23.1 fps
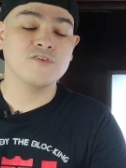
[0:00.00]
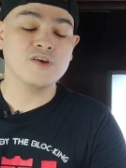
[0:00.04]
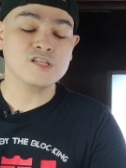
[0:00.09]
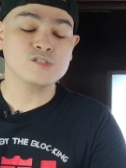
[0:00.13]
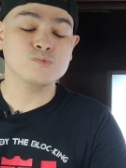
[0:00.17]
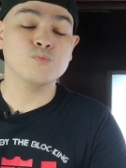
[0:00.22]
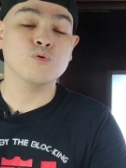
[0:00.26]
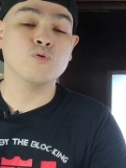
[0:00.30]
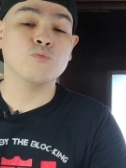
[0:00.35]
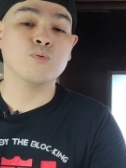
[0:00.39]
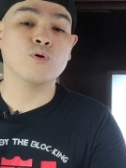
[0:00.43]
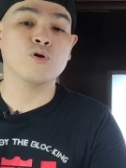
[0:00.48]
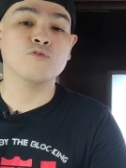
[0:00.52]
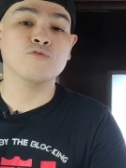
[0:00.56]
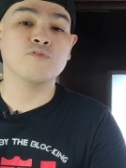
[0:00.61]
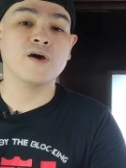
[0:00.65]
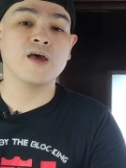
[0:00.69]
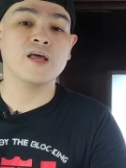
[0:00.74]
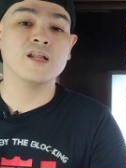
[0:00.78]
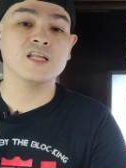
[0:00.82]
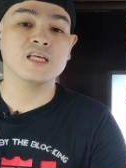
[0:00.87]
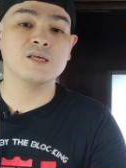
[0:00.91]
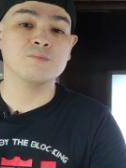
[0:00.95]
Facebook
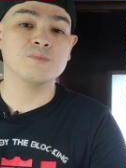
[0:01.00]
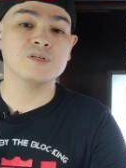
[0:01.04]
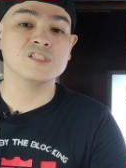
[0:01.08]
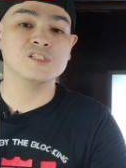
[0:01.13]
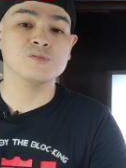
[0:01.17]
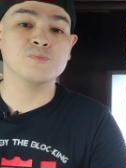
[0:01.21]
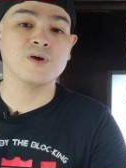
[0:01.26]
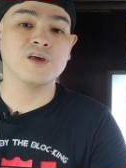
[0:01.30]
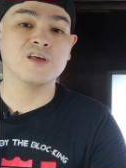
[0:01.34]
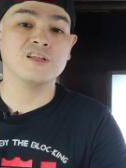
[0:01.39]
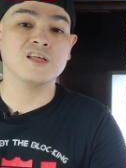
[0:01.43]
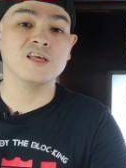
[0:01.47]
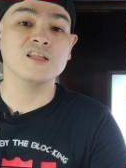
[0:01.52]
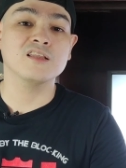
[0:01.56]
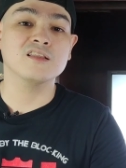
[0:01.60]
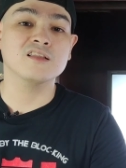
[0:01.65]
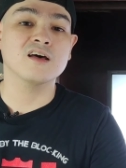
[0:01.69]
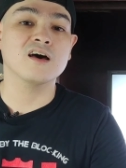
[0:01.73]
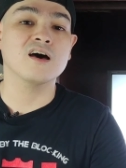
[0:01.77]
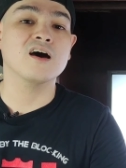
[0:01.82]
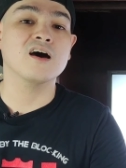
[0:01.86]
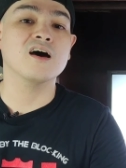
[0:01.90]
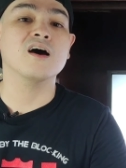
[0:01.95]
profile ni Miss
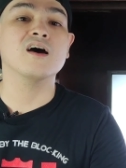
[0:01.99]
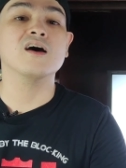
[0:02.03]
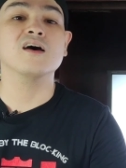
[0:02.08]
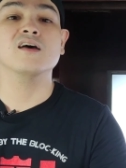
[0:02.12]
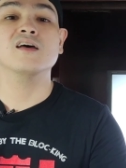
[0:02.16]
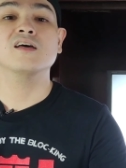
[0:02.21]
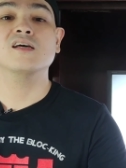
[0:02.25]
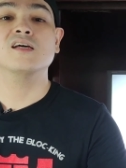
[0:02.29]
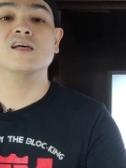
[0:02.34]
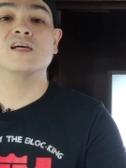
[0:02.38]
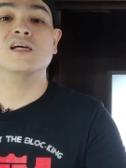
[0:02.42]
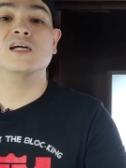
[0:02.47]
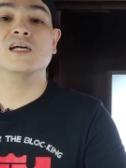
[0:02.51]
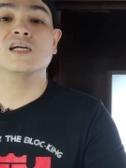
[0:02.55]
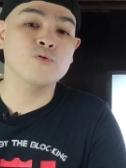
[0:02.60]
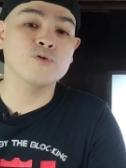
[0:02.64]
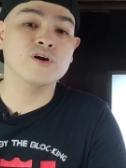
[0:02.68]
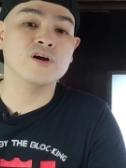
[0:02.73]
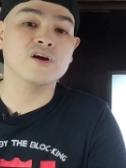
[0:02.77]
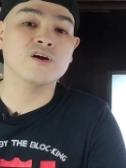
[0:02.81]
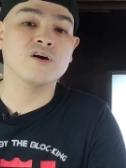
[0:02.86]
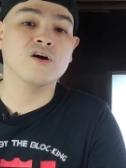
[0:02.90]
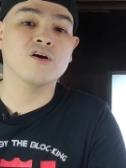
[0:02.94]
Mainhin, na uh,
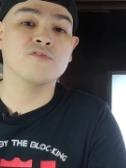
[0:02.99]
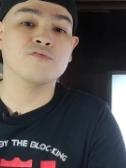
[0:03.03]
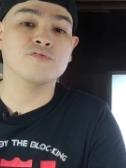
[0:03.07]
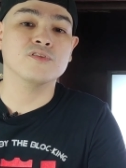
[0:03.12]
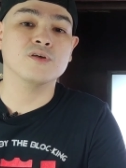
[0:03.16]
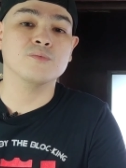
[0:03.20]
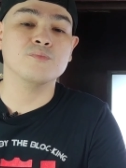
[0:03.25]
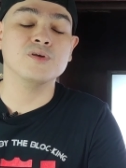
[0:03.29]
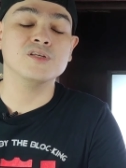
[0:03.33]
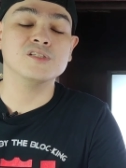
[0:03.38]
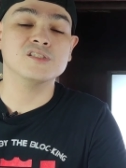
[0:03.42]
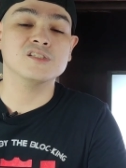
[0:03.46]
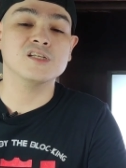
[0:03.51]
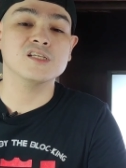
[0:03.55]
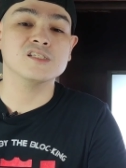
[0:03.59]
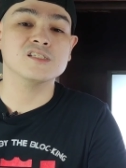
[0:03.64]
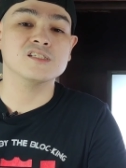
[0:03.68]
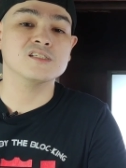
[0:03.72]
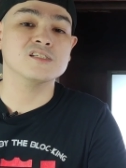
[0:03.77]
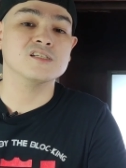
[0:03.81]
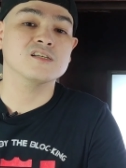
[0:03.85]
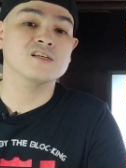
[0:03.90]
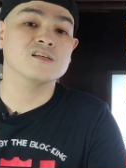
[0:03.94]
owner of the
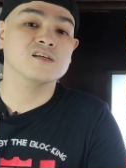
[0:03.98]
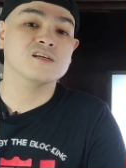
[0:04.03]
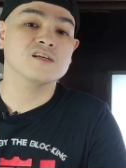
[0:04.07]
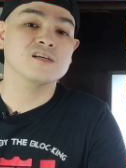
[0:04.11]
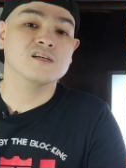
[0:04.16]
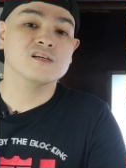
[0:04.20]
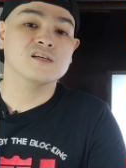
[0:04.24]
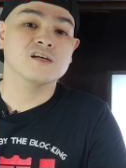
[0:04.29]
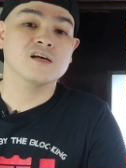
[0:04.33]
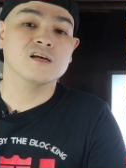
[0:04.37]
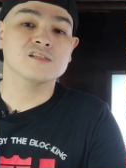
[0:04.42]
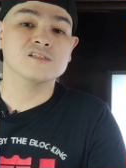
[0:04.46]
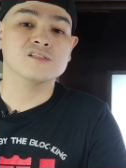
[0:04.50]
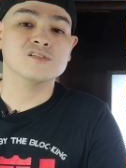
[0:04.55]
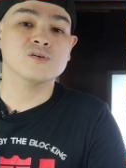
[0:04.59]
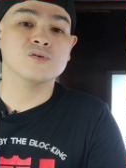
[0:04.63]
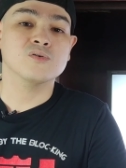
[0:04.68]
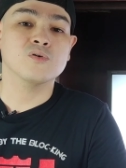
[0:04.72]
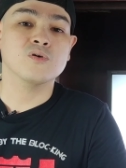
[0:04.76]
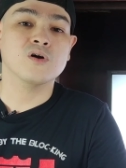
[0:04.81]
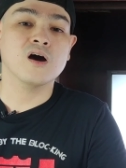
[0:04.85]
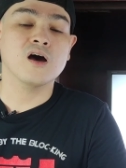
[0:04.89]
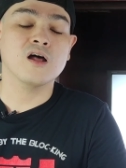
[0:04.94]
business.
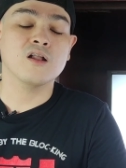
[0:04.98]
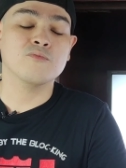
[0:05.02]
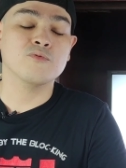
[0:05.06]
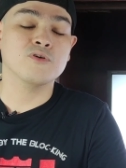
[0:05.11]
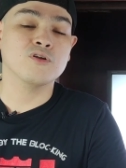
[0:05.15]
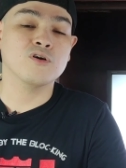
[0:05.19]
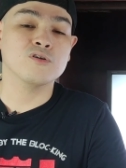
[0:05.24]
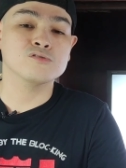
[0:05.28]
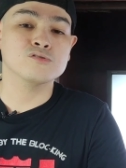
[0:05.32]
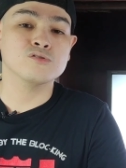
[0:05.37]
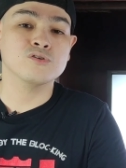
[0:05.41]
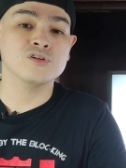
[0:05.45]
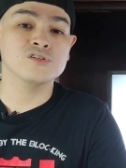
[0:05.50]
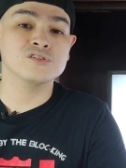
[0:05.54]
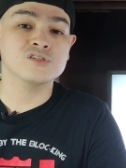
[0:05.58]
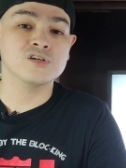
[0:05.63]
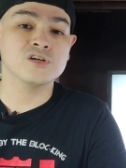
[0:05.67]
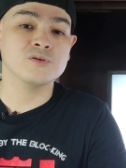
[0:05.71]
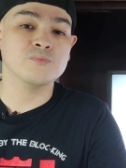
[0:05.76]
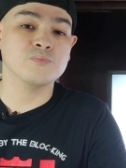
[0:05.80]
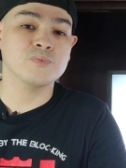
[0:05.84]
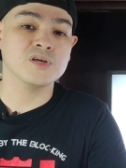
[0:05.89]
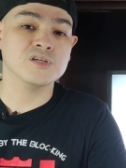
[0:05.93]
So I uh, will also
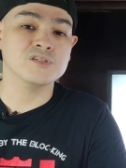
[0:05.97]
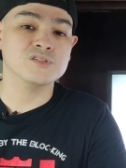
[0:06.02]
insert